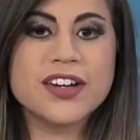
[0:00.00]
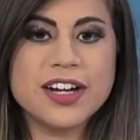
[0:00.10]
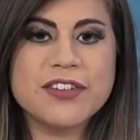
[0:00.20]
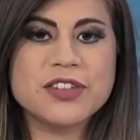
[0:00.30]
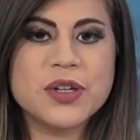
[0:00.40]
Good
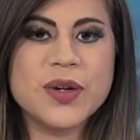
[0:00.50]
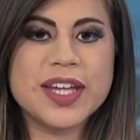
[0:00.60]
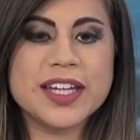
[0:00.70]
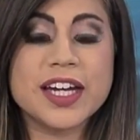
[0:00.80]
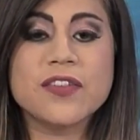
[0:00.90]
afternoon,
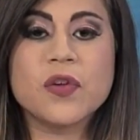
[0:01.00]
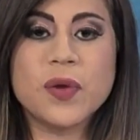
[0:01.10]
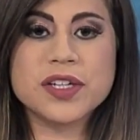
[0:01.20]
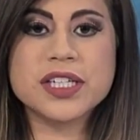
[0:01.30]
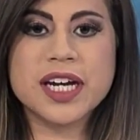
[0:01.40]
and thank you for
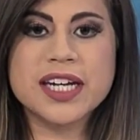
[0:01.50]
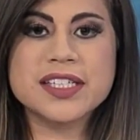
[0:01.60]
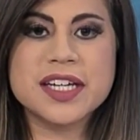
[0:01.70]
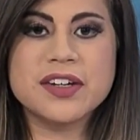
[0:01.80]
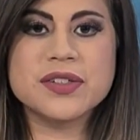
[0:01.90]
watching
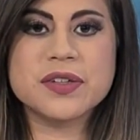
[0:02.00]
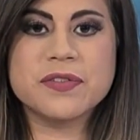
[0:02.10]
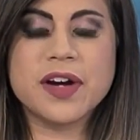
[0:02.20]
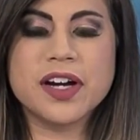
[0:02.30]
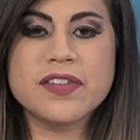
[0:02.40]
KSAN News at
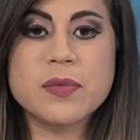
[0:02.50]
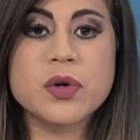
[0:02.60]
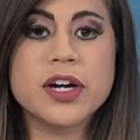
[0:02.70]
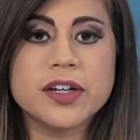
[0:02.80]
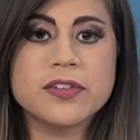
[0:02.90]
5. I'm
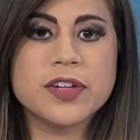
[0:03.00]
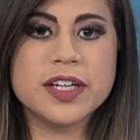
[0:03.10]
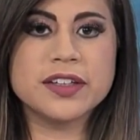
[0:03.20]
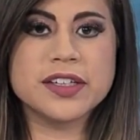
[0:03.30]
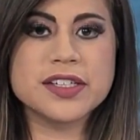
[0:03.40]
Mariah
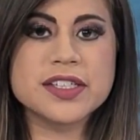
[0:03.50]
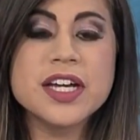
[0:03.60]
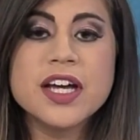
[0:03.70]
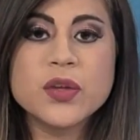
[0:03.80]
Fernandez.